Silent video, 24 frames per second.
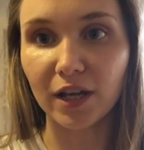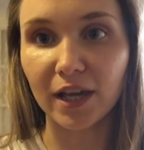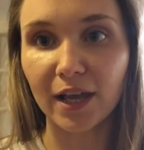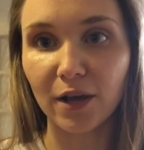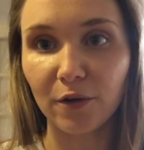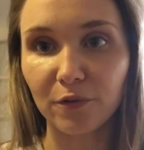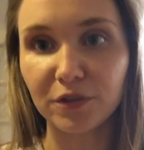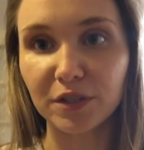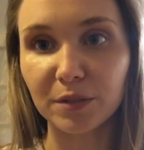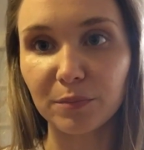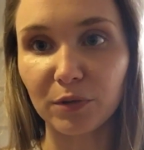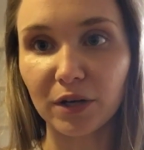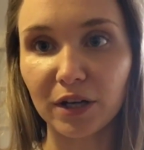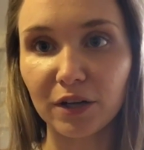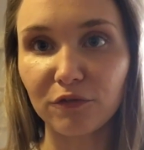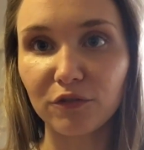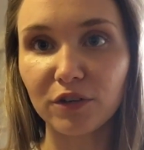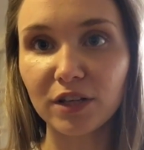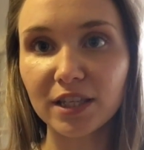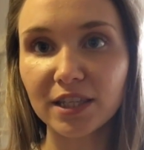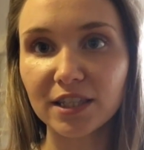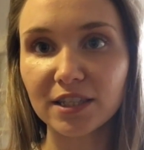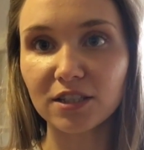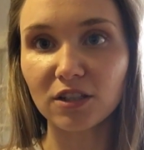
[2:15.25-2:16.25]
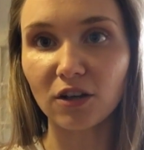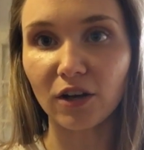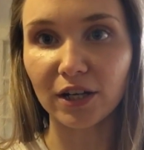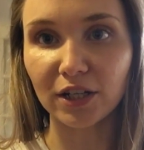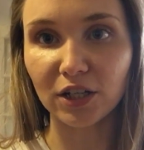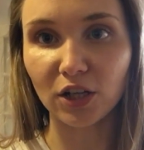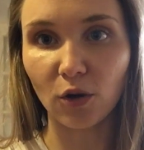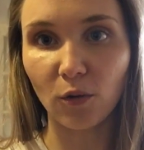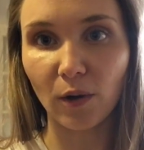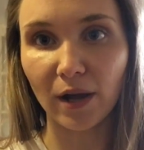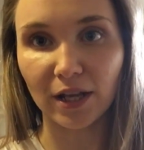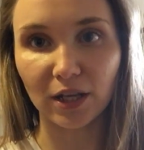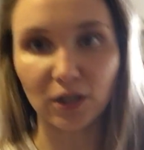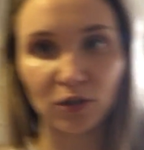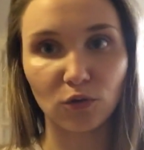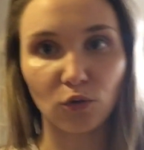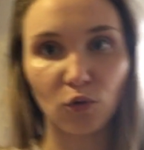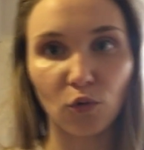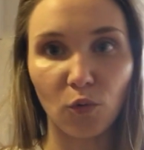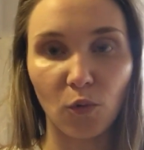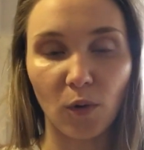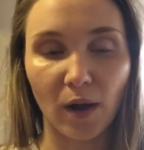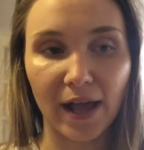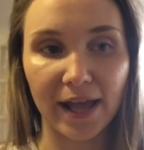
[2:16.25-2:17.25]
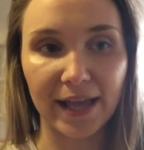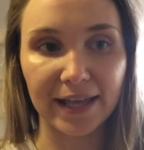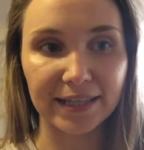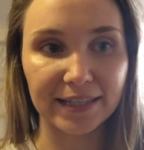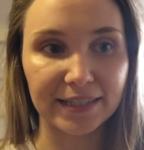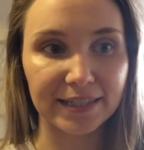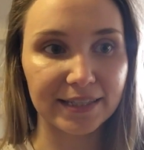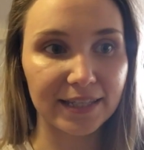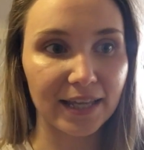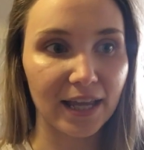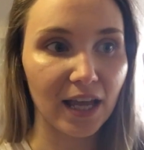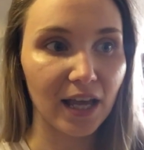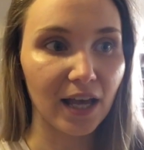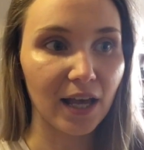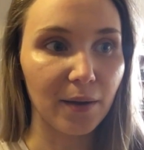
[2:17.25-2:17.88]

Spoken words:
a healthy breakfast, I know I can always